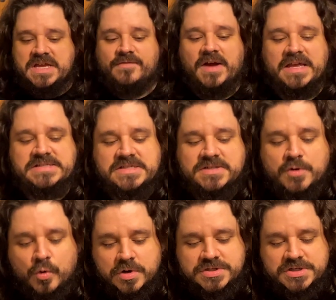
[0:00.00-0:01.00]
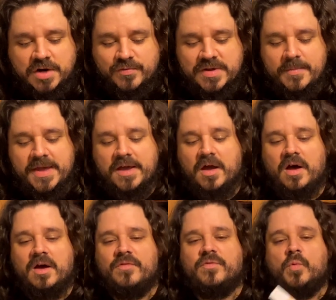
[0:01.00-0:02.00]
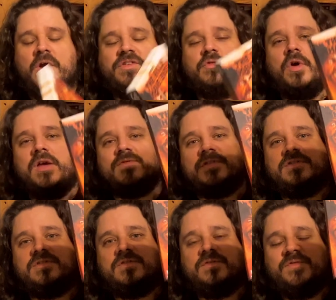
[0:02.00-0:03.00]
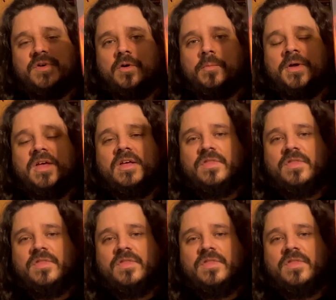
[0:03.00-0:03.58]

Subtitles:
Have Eyes is, of course, a remake of Wes Craven's film,